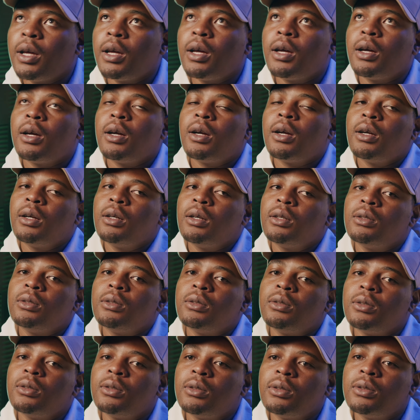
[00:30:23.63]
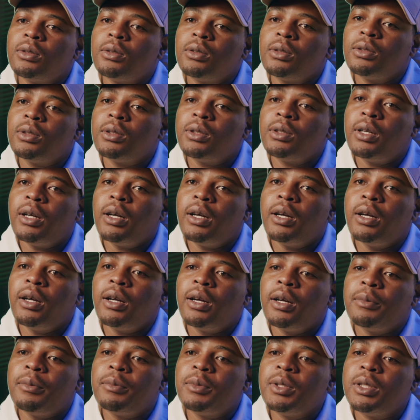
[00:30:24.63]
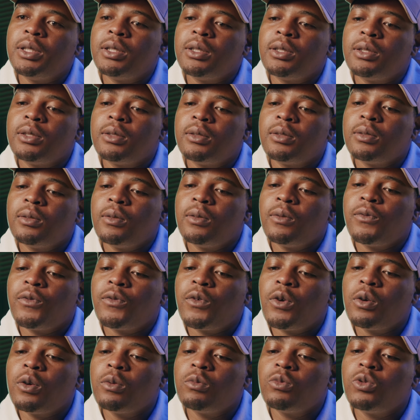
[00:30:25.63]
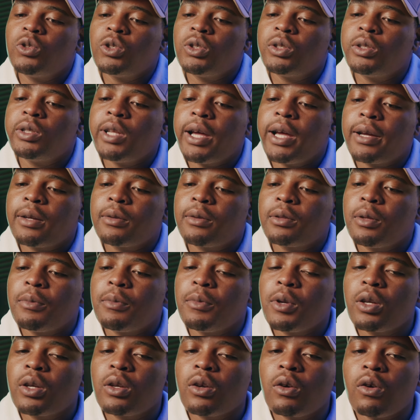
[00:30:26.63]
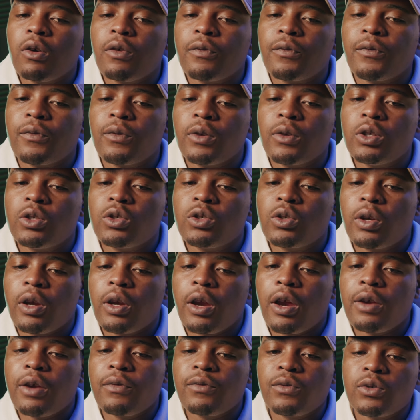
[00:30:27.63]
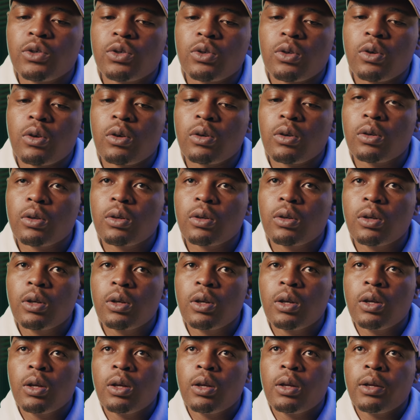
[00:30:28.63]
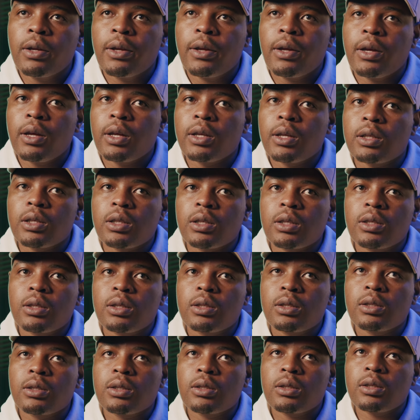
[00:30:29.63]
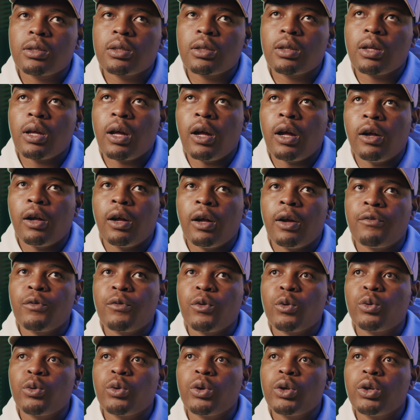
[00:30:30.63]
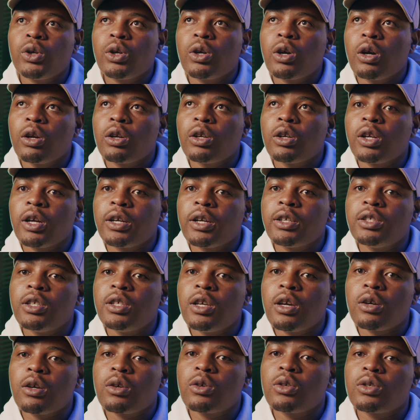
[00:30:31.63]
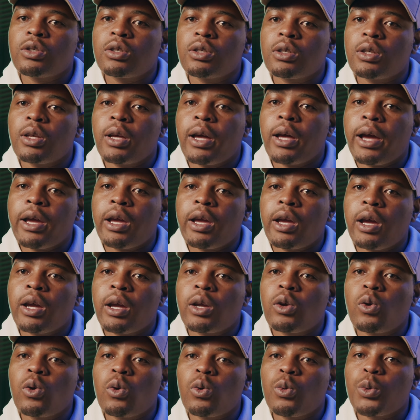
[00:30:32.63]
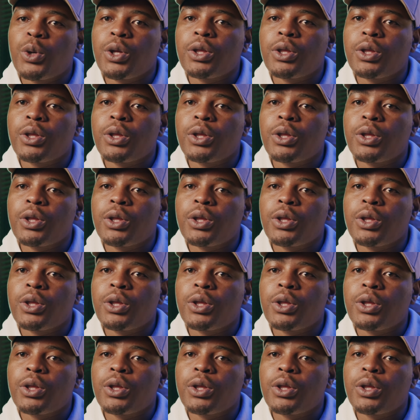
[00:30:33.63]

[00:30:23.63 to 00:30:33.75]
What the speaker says: I mean, from just like the making of each and every song, as I've already got an idea, because I go